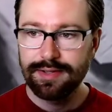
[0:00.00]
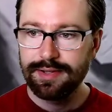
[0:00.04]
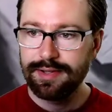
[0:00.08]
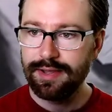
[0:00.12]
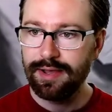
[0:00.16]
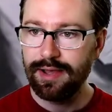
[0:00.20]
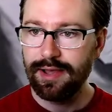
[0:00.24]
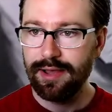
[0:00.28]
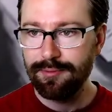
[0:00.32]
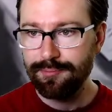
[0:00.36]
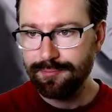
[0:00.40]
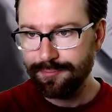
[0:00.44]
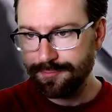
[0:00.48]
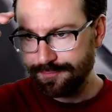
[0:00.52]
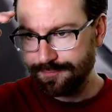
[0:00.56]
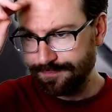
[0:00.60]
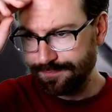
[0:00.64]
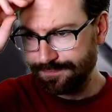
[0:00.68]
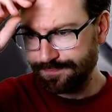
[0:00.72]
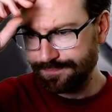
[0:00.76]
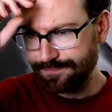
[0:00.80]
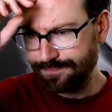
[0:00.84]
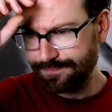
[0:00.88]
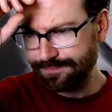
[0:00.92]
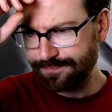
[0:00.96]
Um,
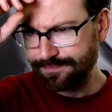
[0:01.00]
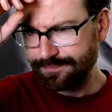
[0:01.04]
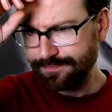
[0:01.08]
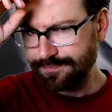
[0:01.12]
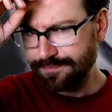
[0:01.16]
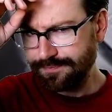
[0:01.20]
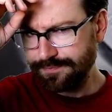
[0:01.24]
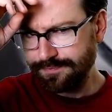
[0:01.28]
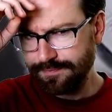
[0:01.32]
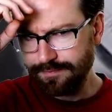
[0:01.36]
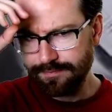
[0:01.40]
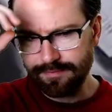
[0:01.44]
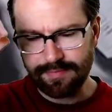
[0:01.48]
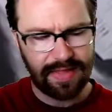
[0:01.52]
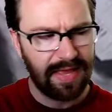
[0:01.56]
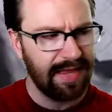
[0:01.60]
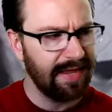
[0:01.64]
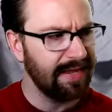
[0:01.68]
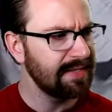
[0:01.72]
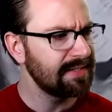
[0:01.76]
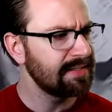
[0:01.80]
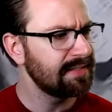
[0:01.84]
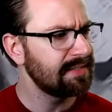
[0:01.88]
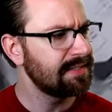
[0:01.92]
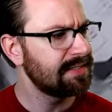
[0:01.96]

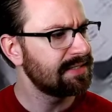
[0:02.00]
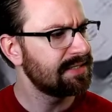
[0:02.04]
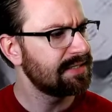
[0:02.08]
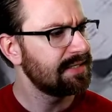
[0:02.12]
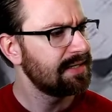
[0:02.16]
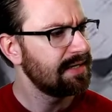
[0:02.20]
and